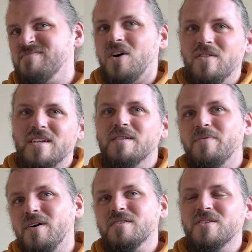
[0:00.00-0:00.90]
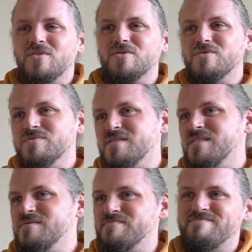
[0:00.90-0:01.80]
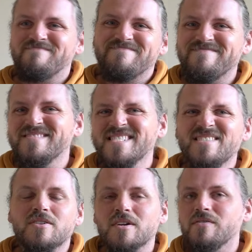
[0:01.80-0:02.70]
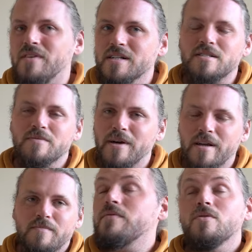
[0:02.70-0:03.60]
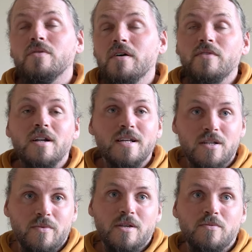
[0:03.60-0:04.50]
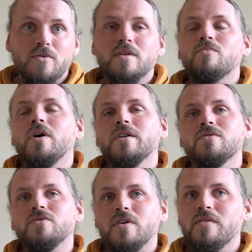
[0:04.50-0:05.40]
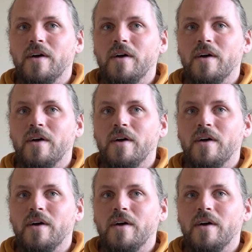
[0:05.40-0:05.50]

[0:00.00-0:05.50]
holiday parks and hostels though, you're not going to find so many. If you arrive early into Westport, then why not drive